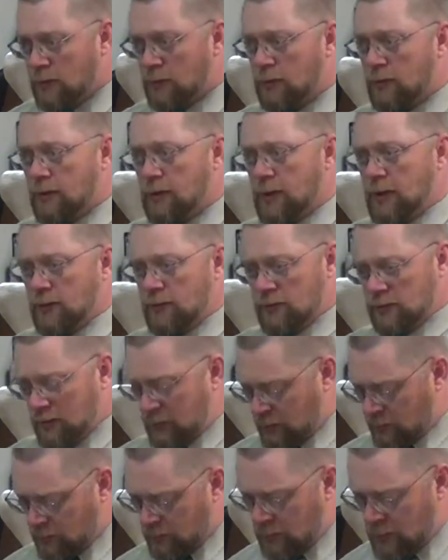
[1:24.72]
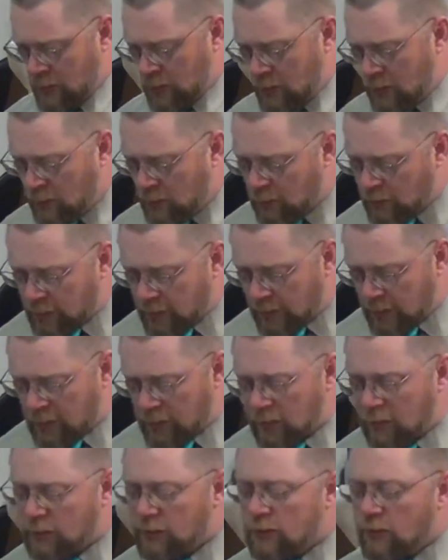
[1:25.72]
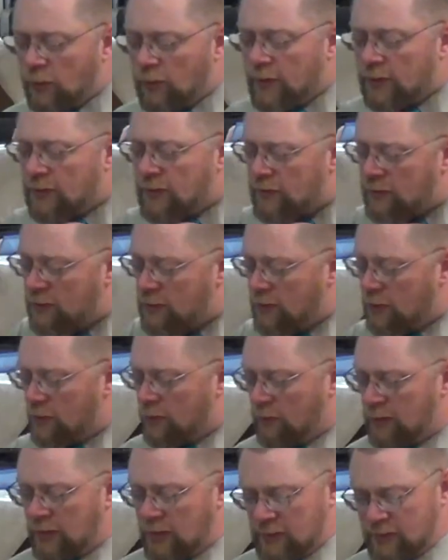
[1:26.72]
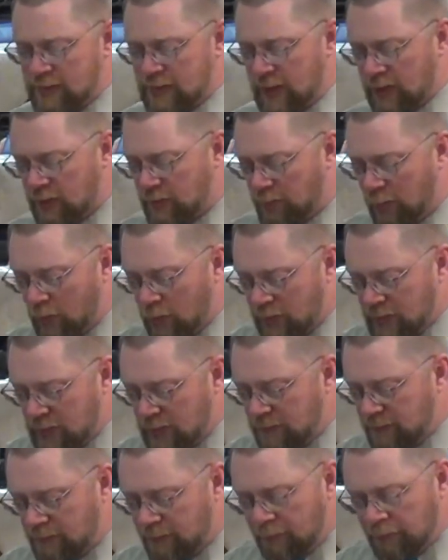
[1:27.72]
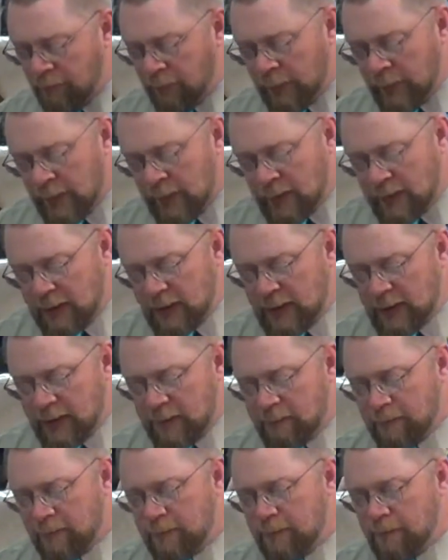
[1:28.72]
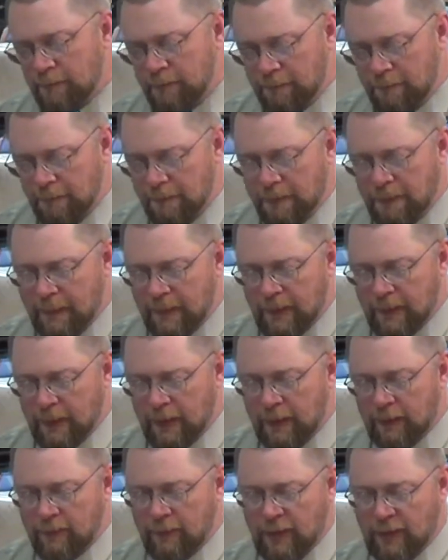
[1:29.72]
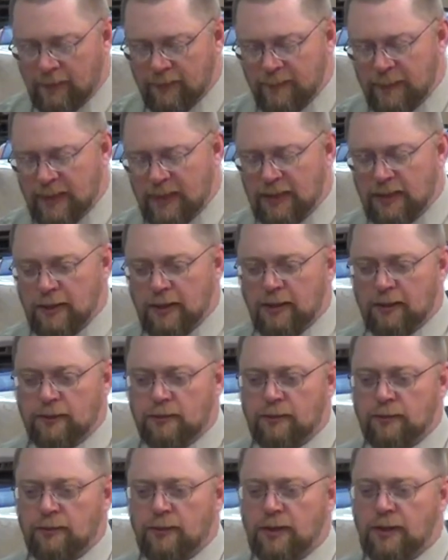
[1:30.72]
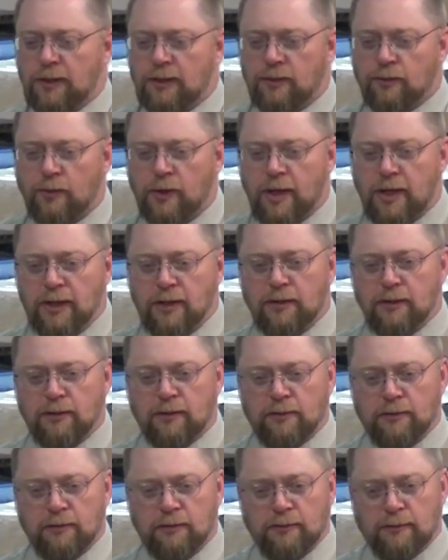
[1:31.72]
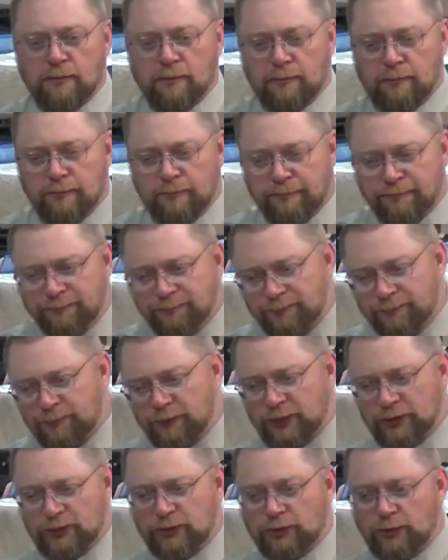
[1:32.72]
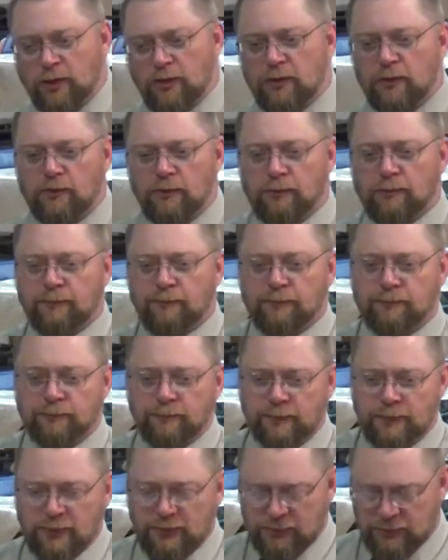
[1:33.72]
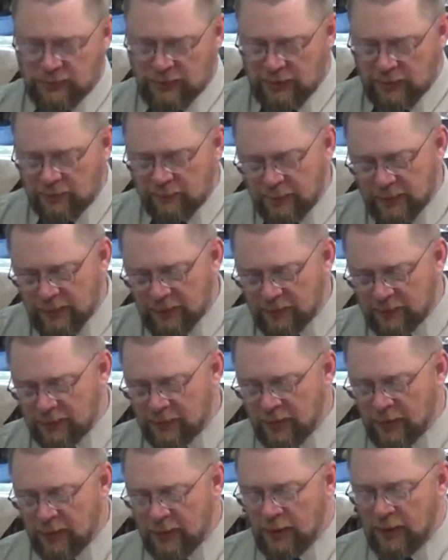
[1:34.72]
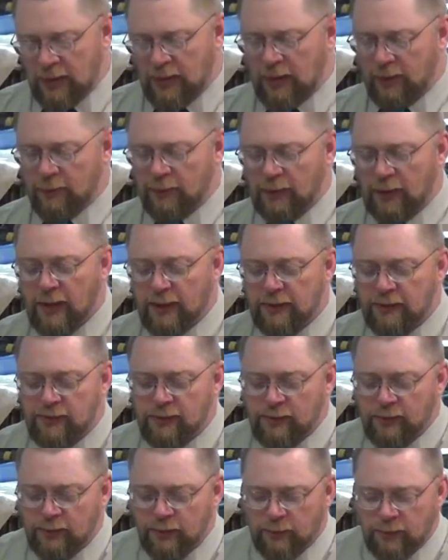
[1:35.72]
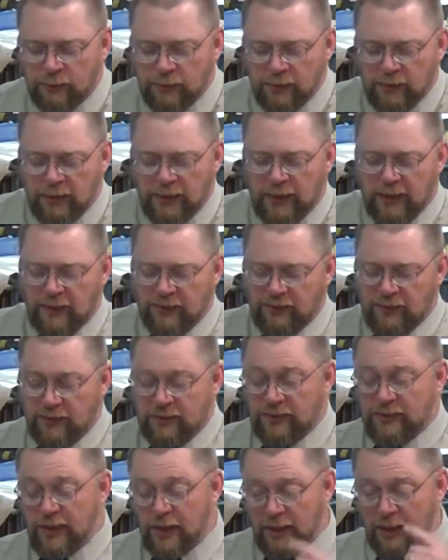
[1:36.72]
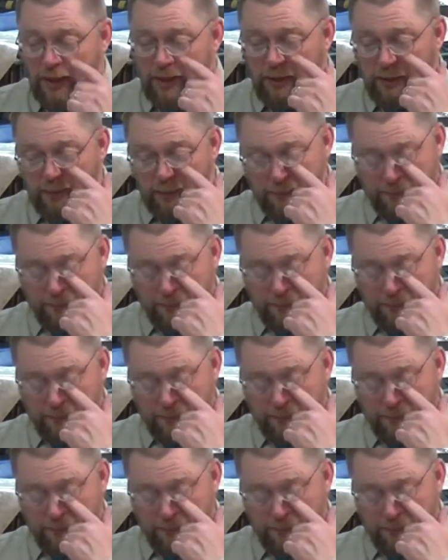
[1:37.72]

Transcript: all right, so what we're going to do in this next portion, um, I've, I've, been in a, a great struggle, Brother Steve, because I would like to, as I study it,